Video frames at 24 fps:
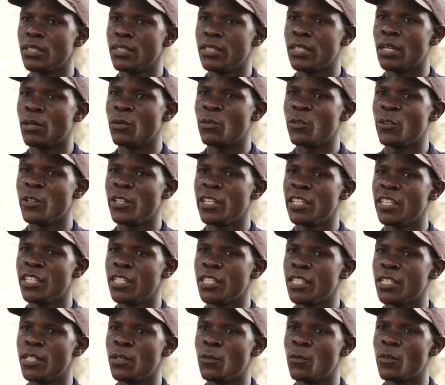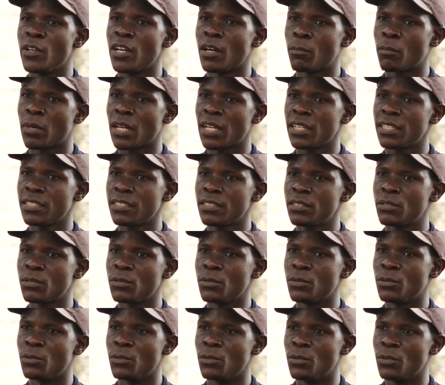Yeah, we are planning
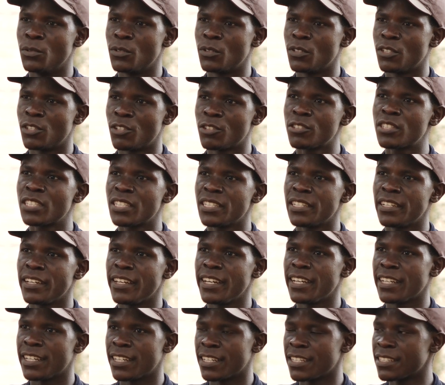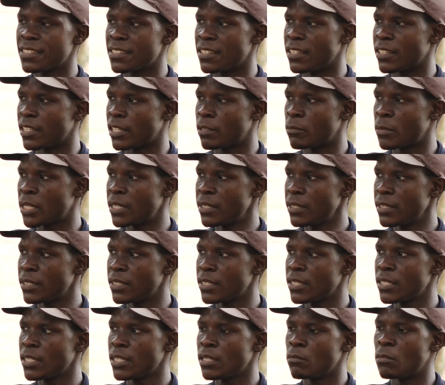to not really increase the number,
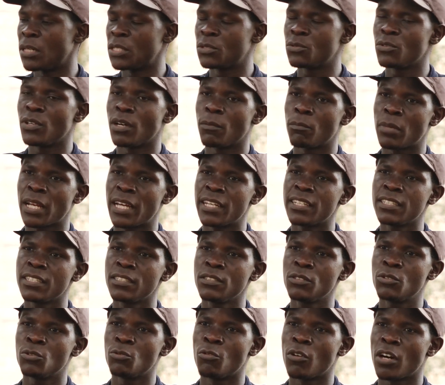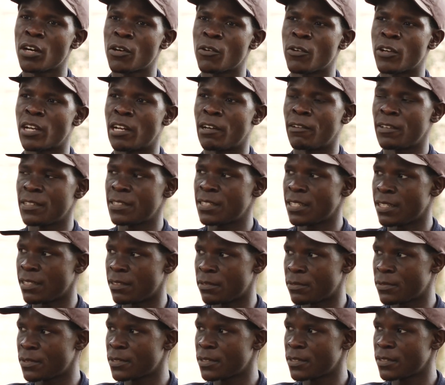but we are planning to work on
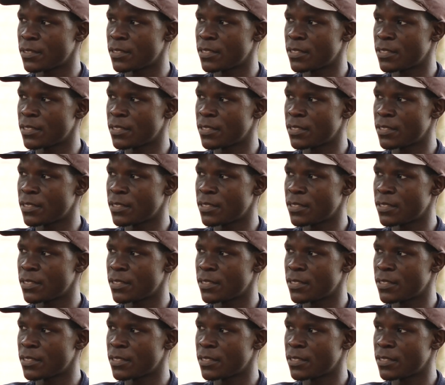ourselves.